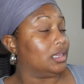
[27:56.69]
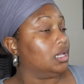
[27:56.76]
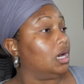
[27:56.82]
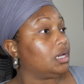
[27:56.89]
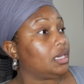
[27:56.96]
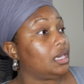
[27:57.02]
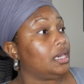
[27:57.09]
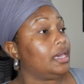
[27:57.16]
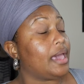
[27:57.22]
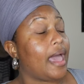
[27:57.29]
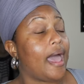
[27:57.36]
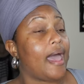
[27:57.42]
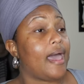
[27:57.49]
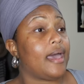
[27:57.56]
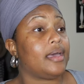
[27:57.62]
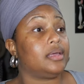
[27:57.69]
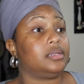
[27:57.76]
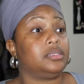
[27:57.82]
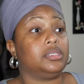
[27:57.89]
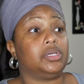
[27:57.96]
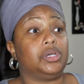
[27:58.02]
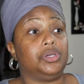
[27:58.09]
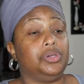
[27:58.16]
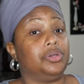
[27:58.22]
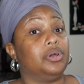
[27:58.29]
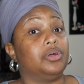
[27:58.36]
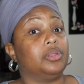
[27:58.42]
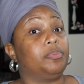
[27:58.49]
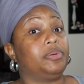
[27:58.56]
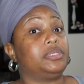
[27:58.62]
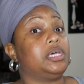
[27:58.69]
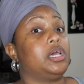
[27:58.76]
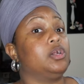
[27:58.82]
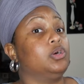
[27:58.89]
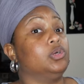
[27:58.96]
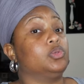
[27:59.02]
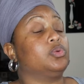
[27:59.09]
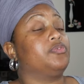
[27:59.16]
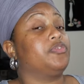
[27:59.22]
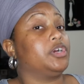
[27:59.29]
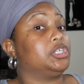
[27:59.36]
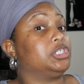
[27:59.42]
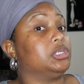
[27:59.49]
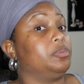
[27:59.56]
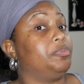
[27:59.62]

lucky and you know the potatoes were freshly